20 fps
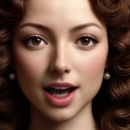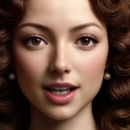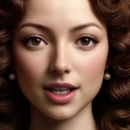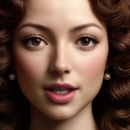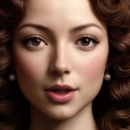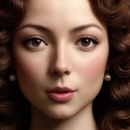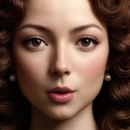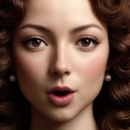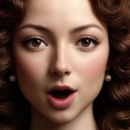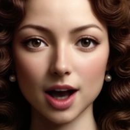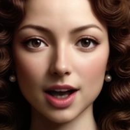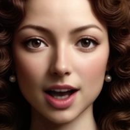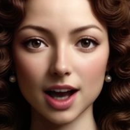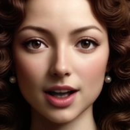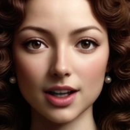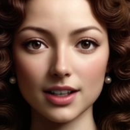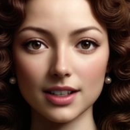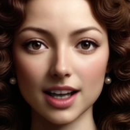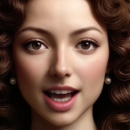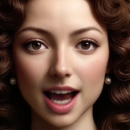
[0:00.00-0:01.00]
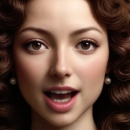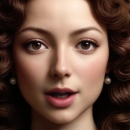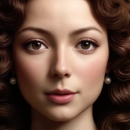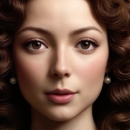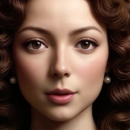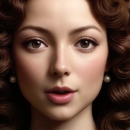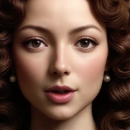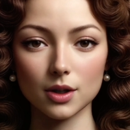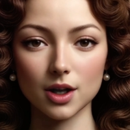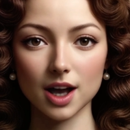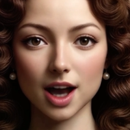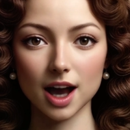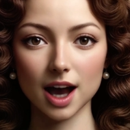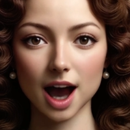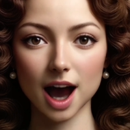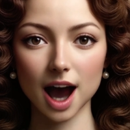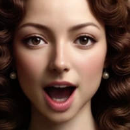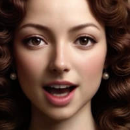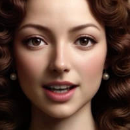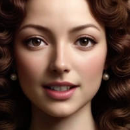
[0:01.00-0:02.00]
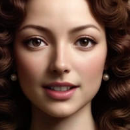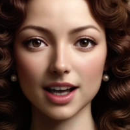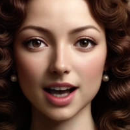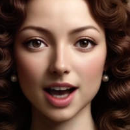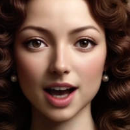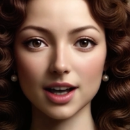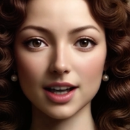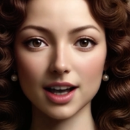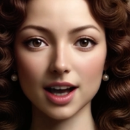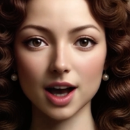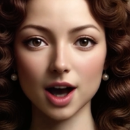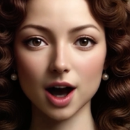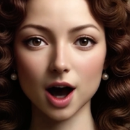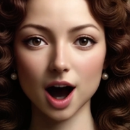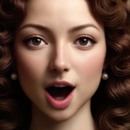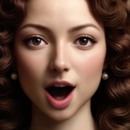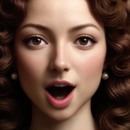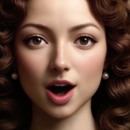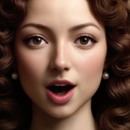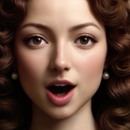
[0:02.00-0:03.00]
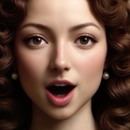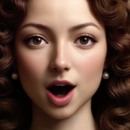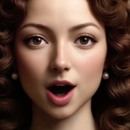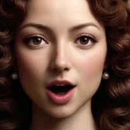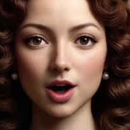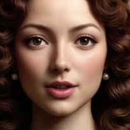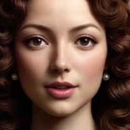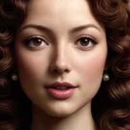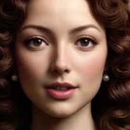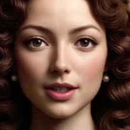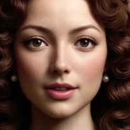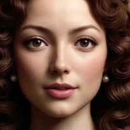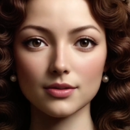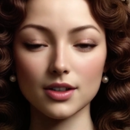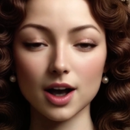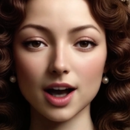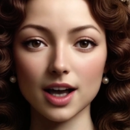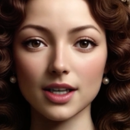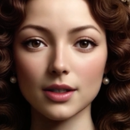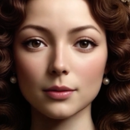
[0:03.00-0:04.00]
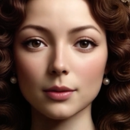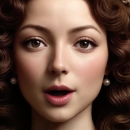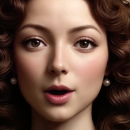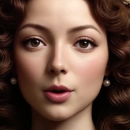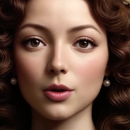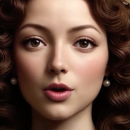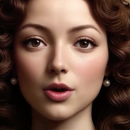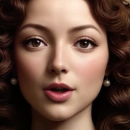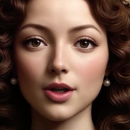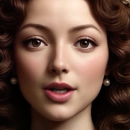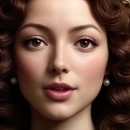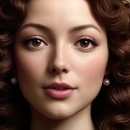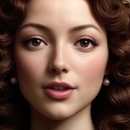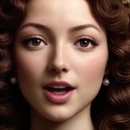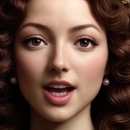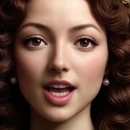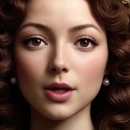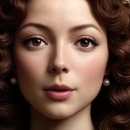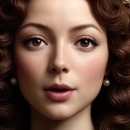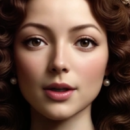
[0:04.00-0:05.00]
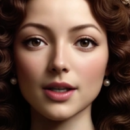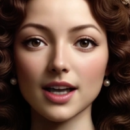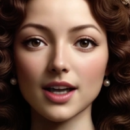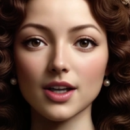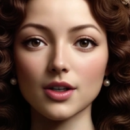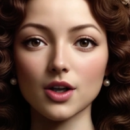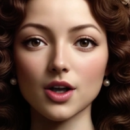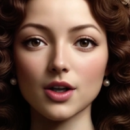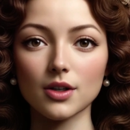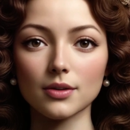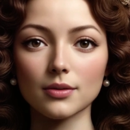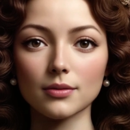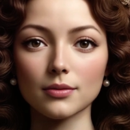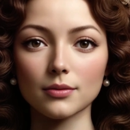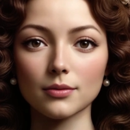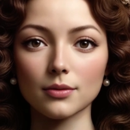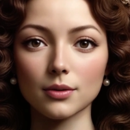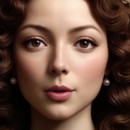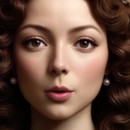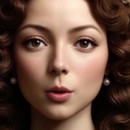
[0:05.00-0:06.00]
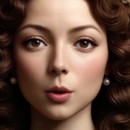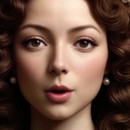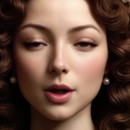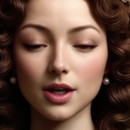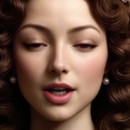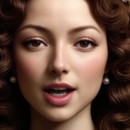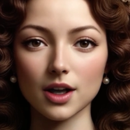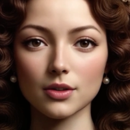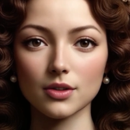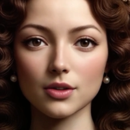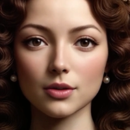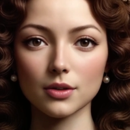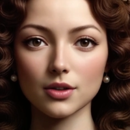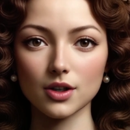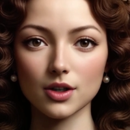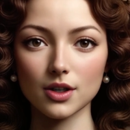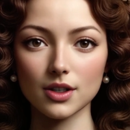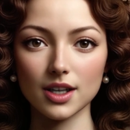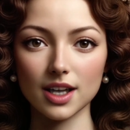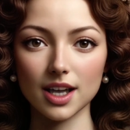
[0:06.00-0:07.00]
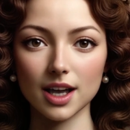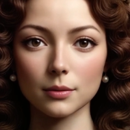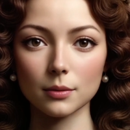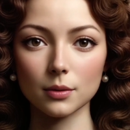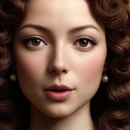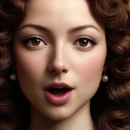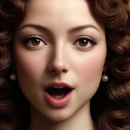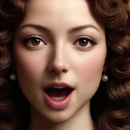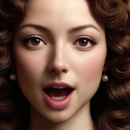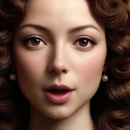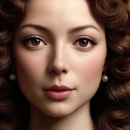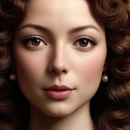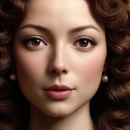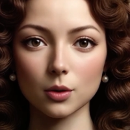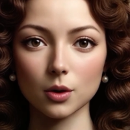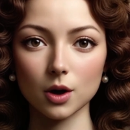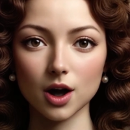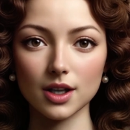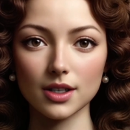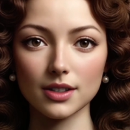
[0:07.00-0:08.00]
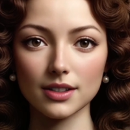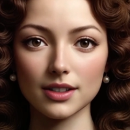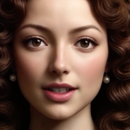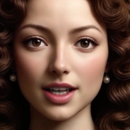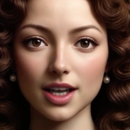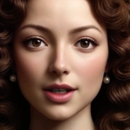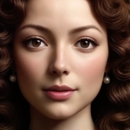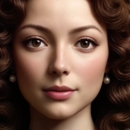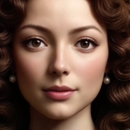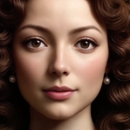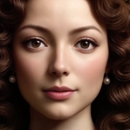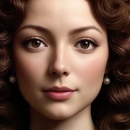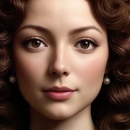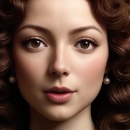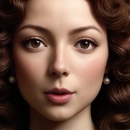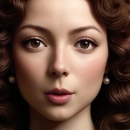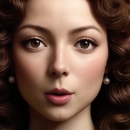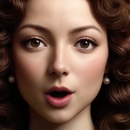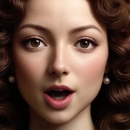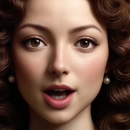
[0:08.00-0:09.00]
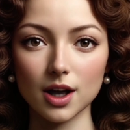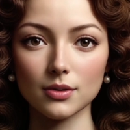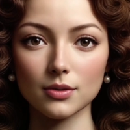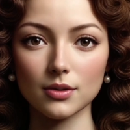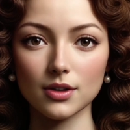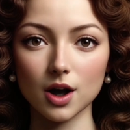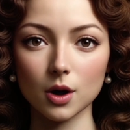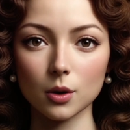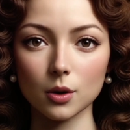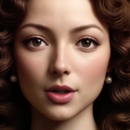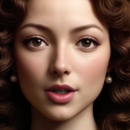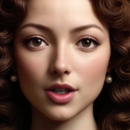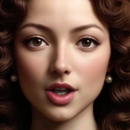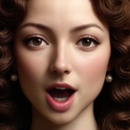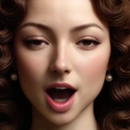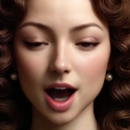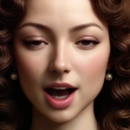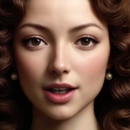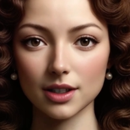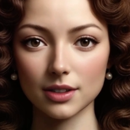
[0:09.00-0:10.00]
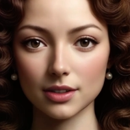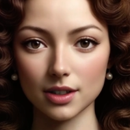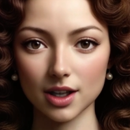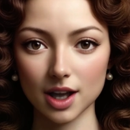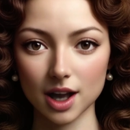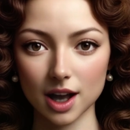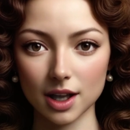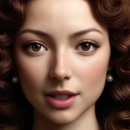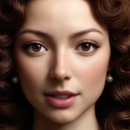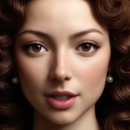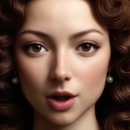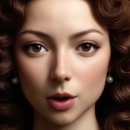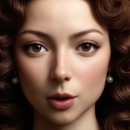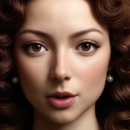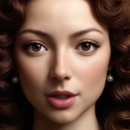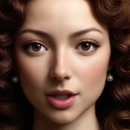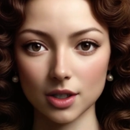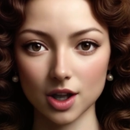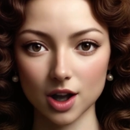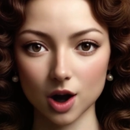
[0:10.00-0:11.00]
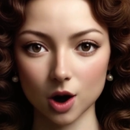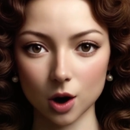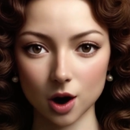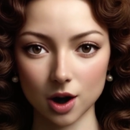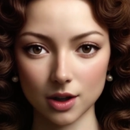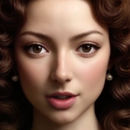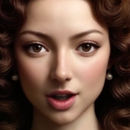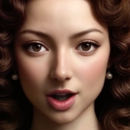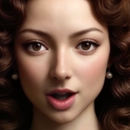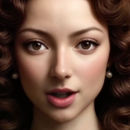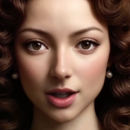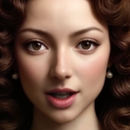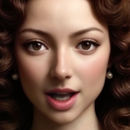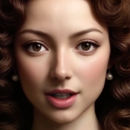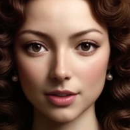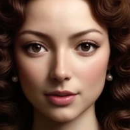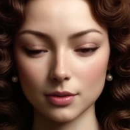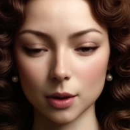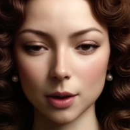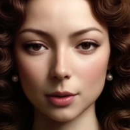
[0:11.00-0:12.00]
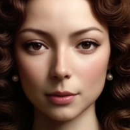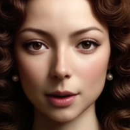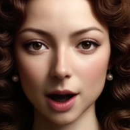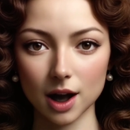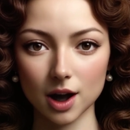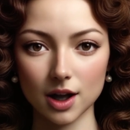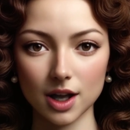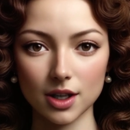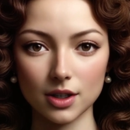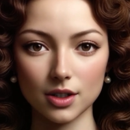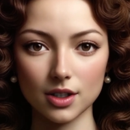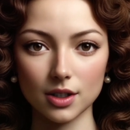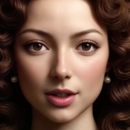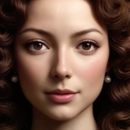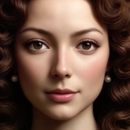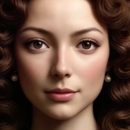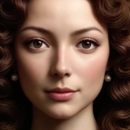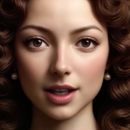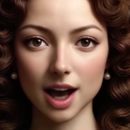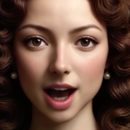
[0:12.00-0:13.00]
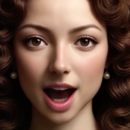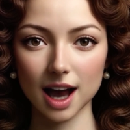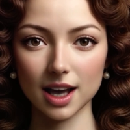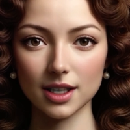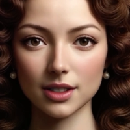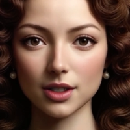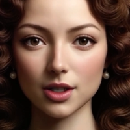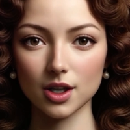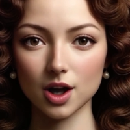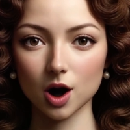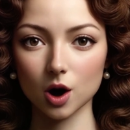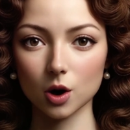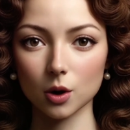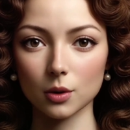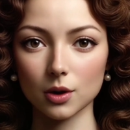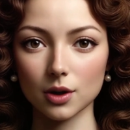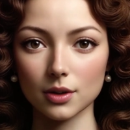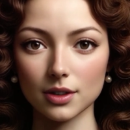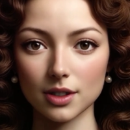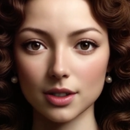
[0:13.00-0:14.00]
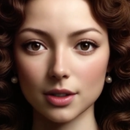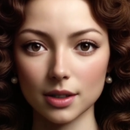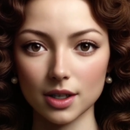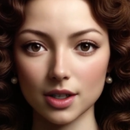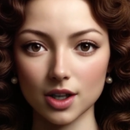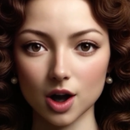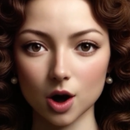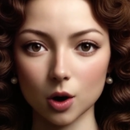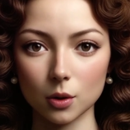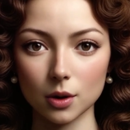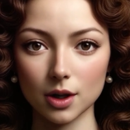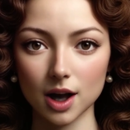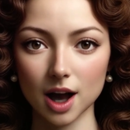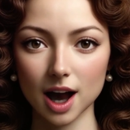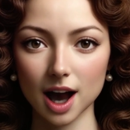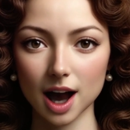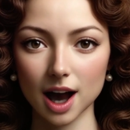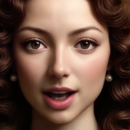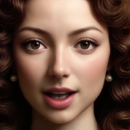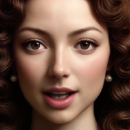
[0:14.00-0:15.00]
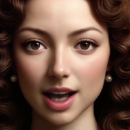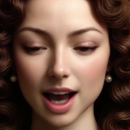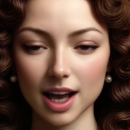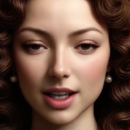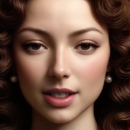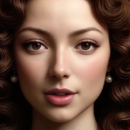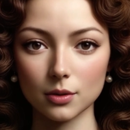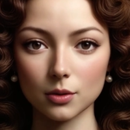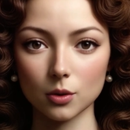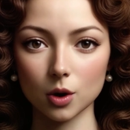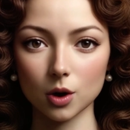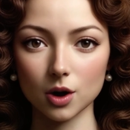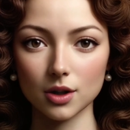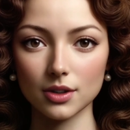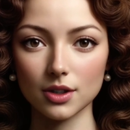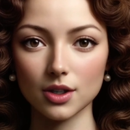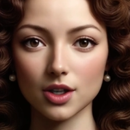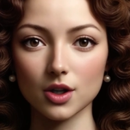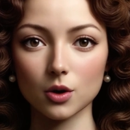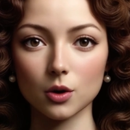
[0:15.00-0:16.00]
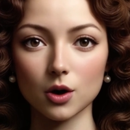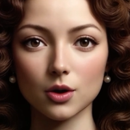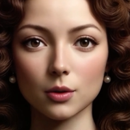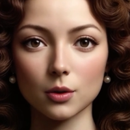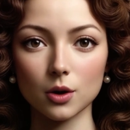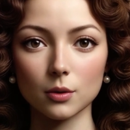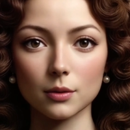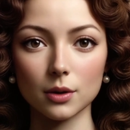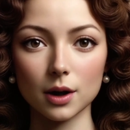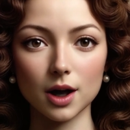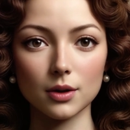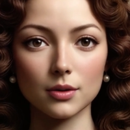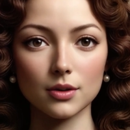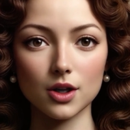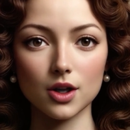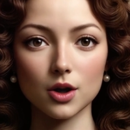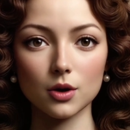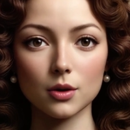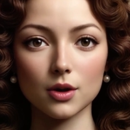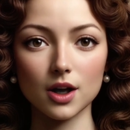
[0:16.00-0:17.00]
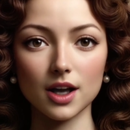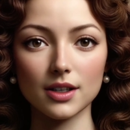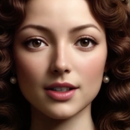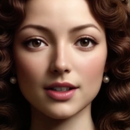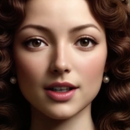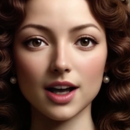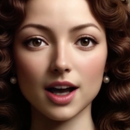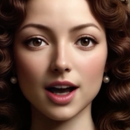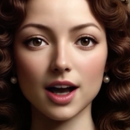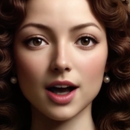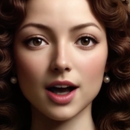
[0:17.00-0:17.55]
his rank unattainable, and yet our hearts defied the boundaries of expectation. We loved fiercely, perhaps recklessly. When I fell with child, there was no alternative but marriage. And so, the noble Hyde and the royal Stuart were bound in union,